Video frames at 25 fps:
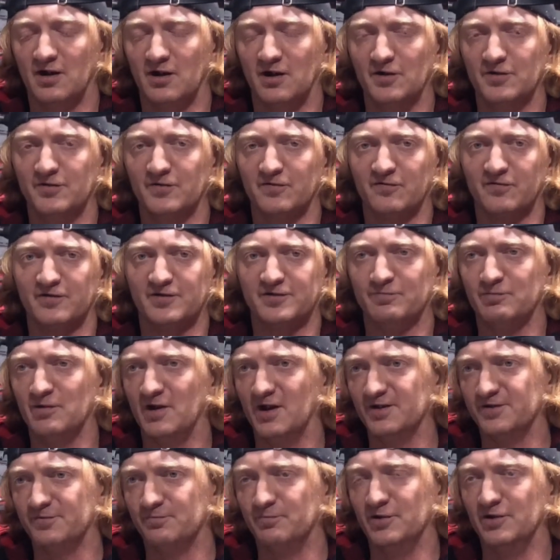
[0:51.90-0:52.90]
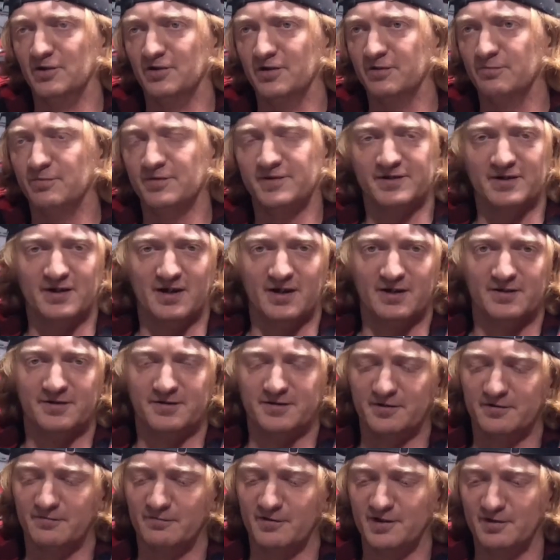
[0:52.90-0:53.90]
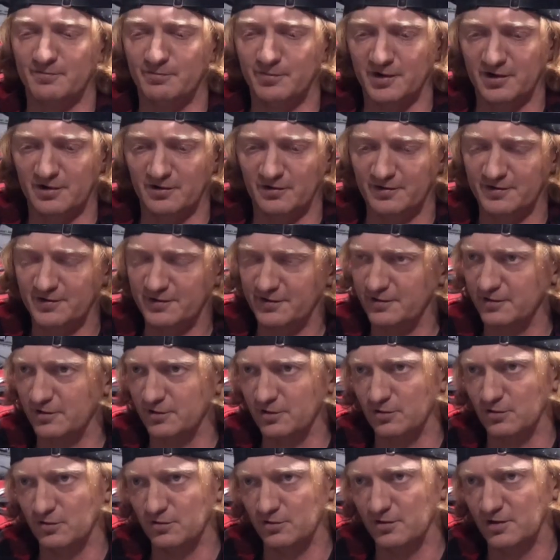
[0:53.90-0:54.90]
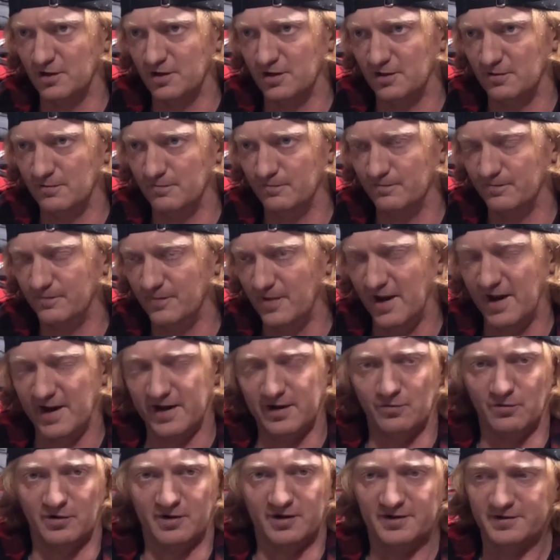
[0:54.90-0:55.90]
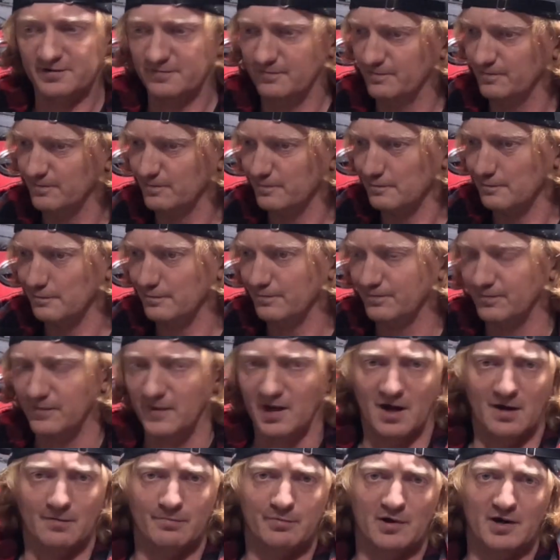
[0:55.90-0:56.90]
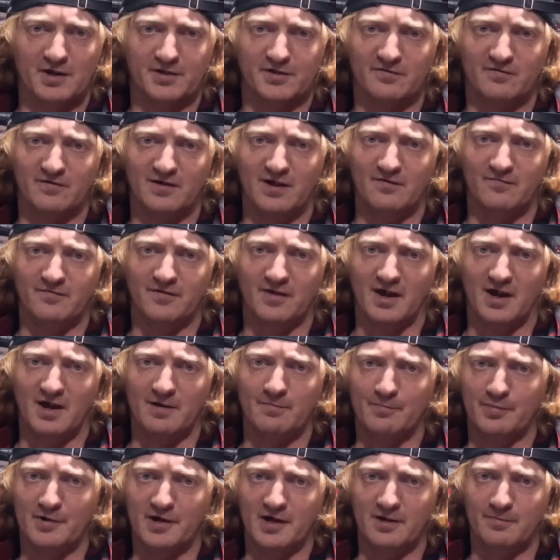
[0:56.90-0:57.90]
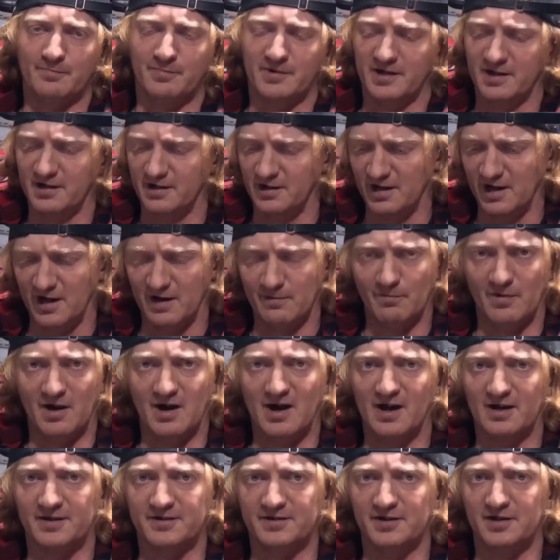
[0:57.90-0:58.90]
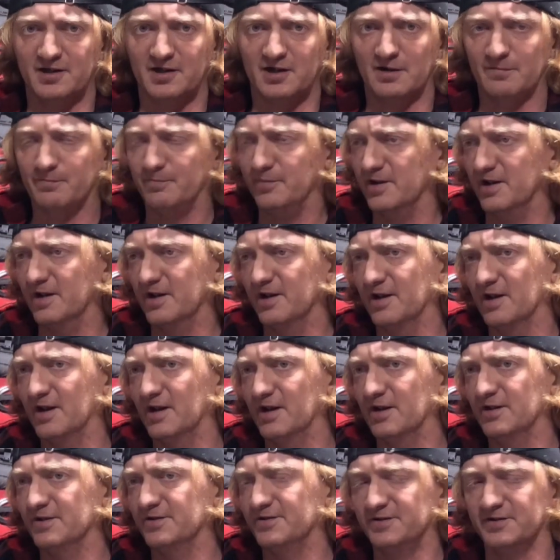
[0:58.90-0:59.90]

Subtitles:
other responsibility besides the build. So, anyways. I bought the Rev 9 piping, I mocked it up, and I